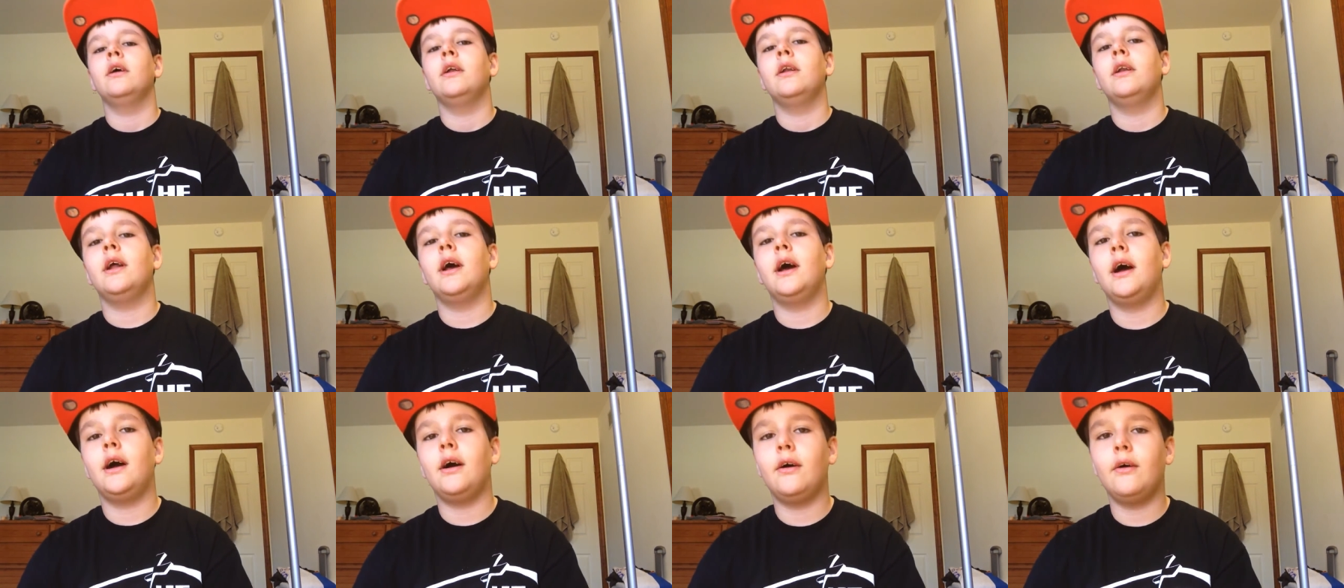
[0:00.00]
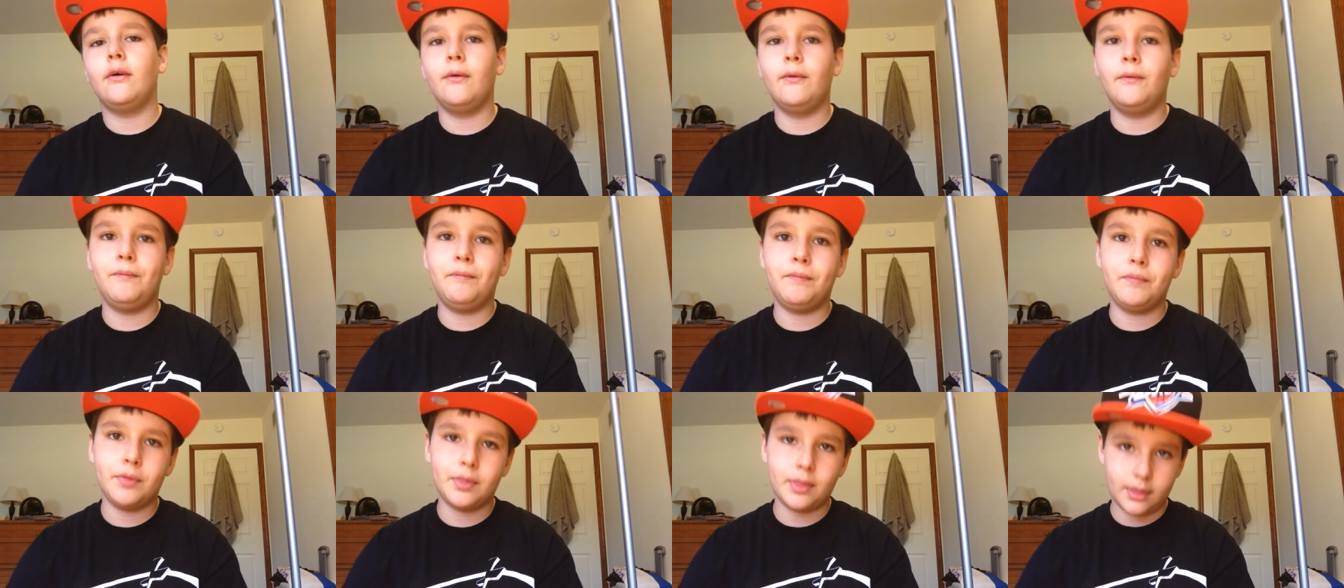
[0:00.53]

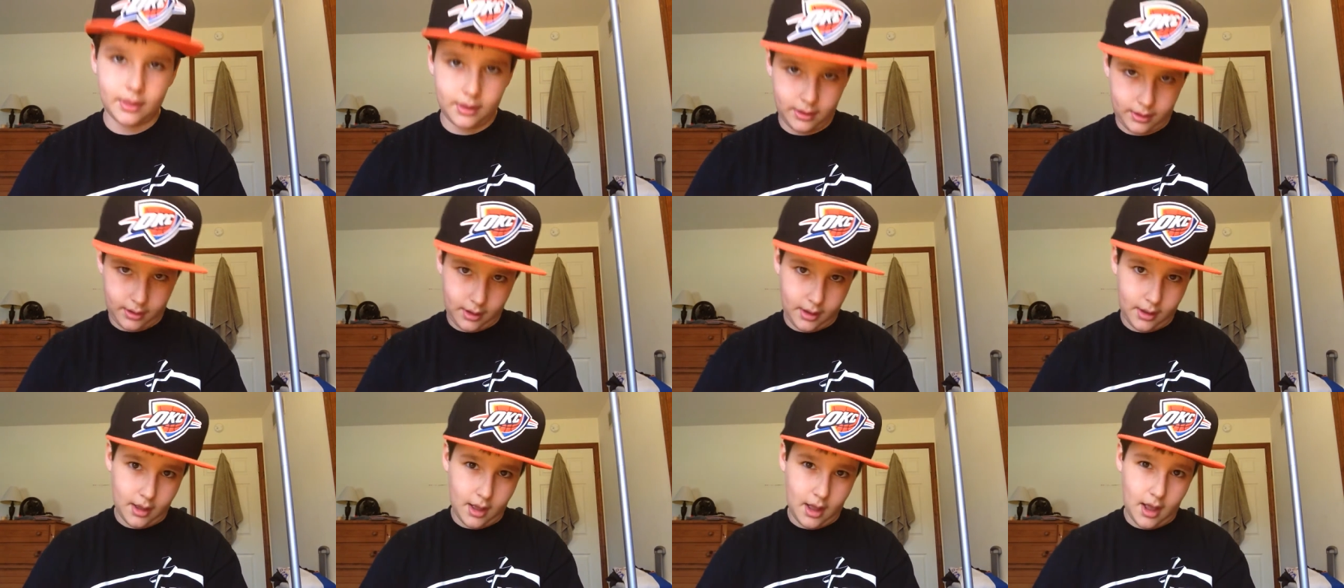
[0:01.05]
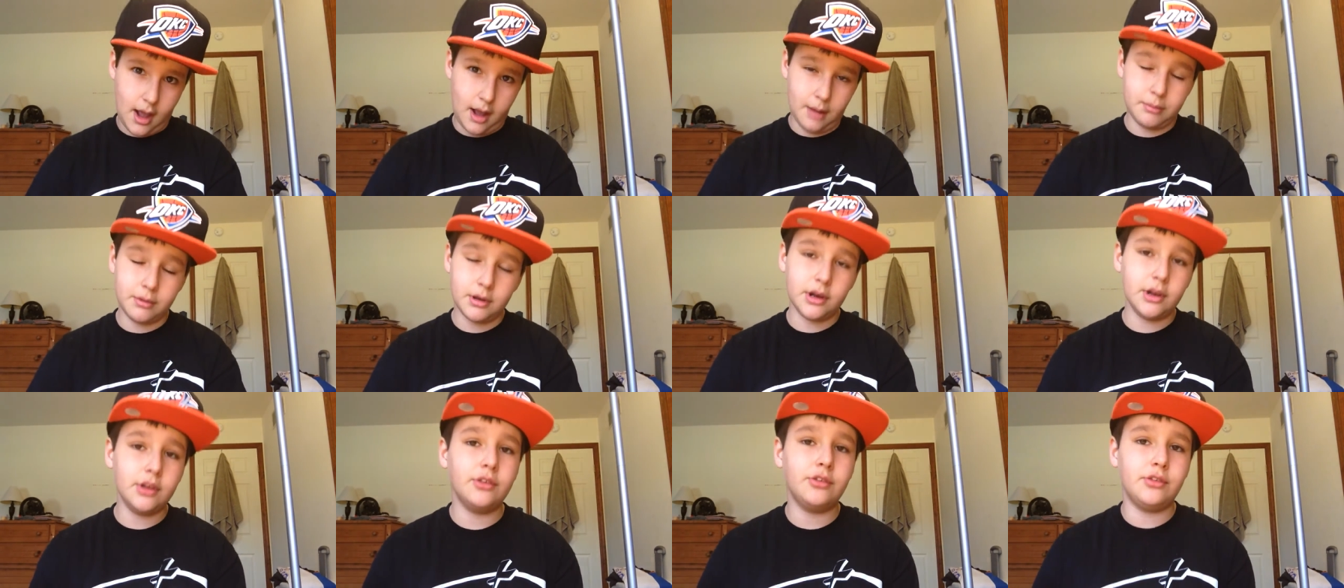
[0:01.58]
Now,
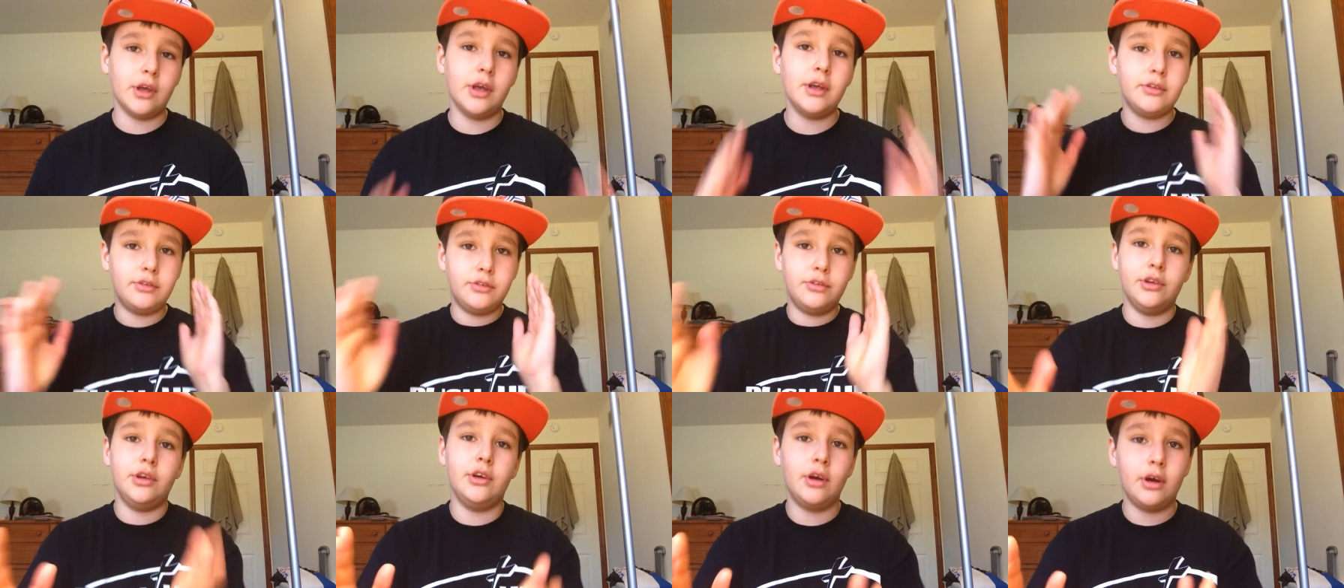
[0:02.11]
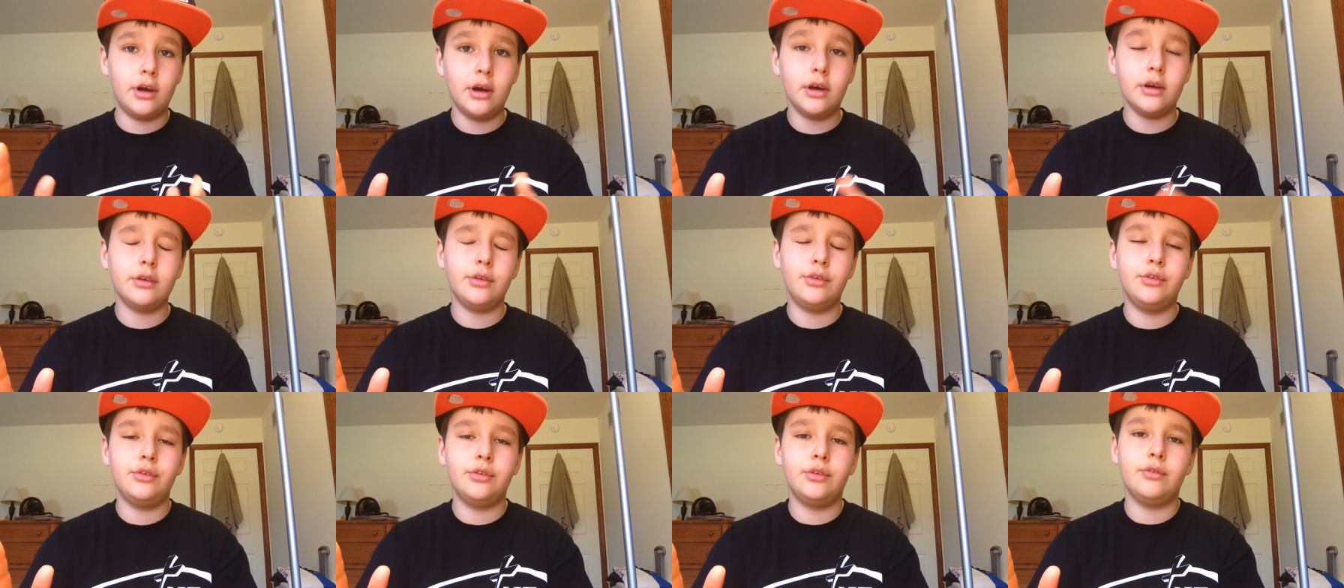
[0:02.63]
I'm gonna say
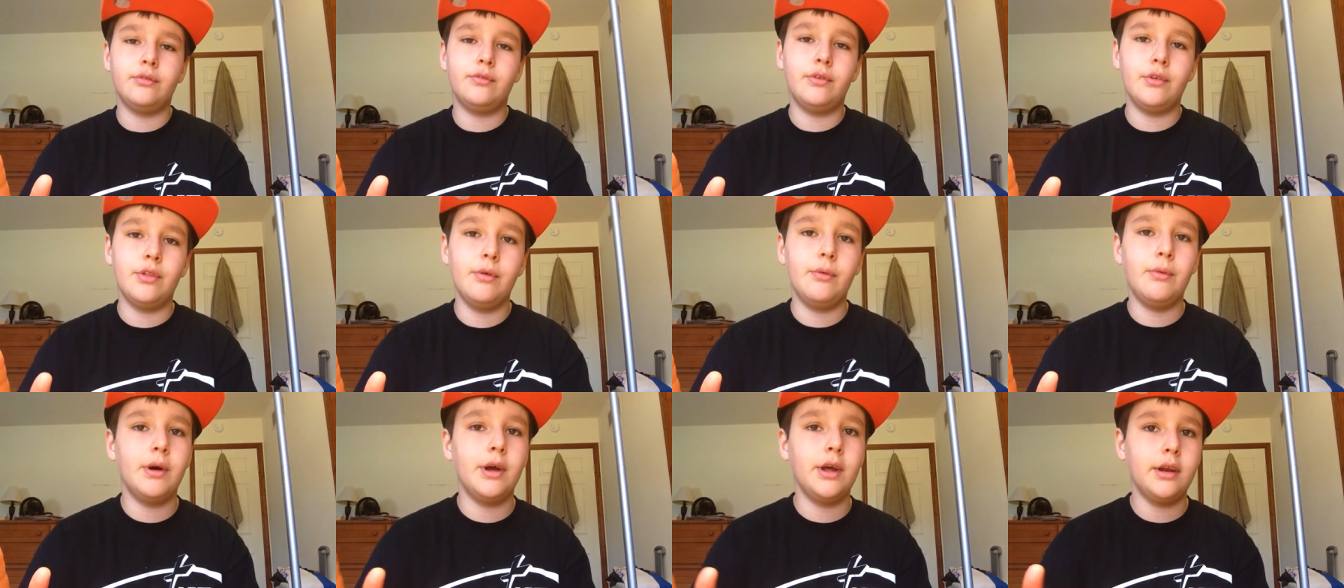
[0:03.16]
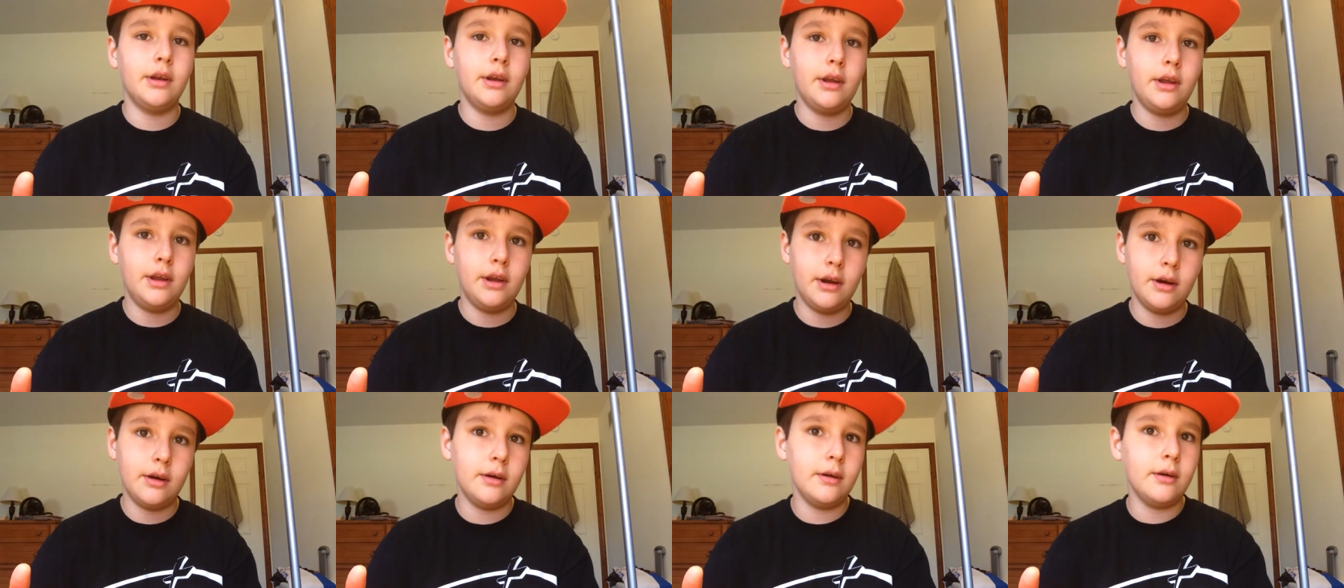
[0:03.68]
Seahawks for the win
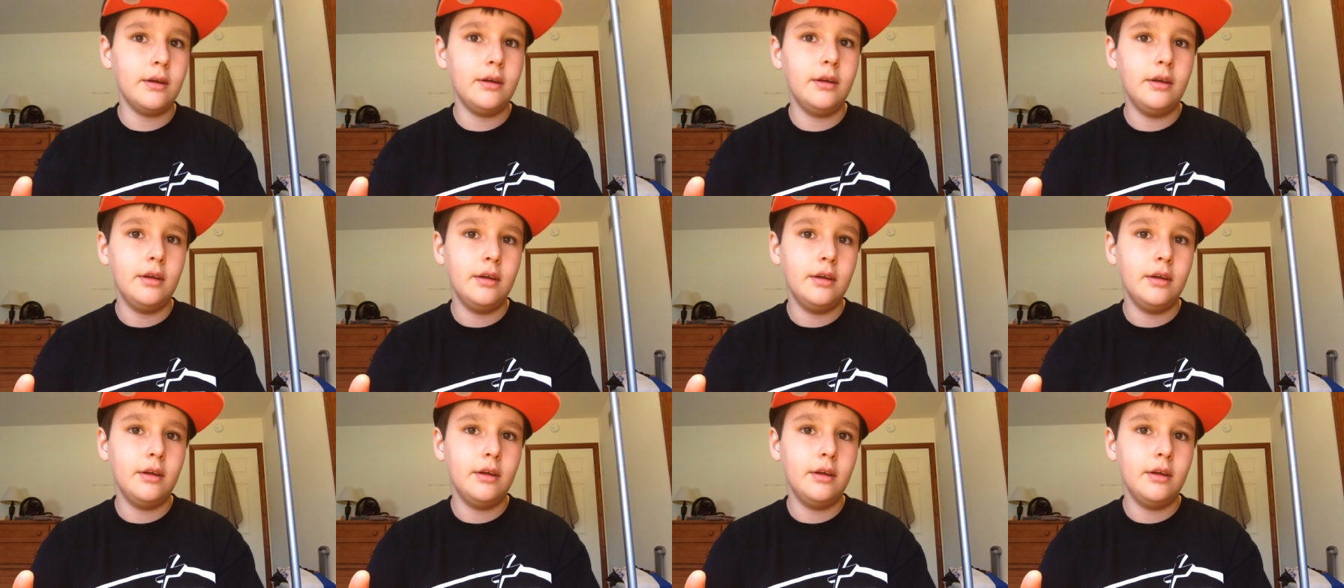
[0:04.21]
here,